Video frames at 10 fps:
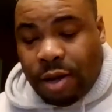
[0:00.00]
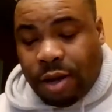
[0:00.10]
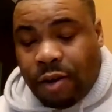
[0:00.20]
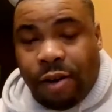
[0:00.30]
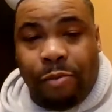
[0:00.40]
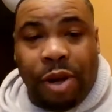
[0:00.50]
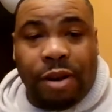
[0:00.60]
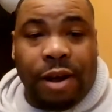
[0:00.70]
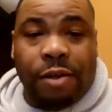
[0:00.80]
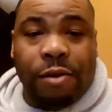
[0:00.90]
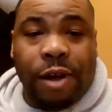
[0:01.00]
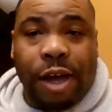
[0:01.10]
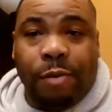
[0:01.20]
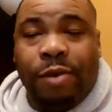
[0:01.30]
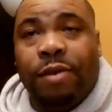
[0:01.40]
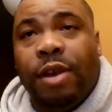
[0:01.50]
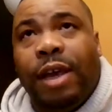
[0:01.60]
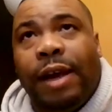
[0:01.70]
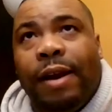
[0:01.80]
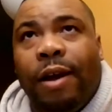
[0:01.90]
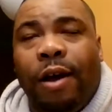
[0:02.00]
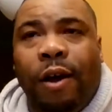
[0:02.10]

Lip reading: could have picked other games. And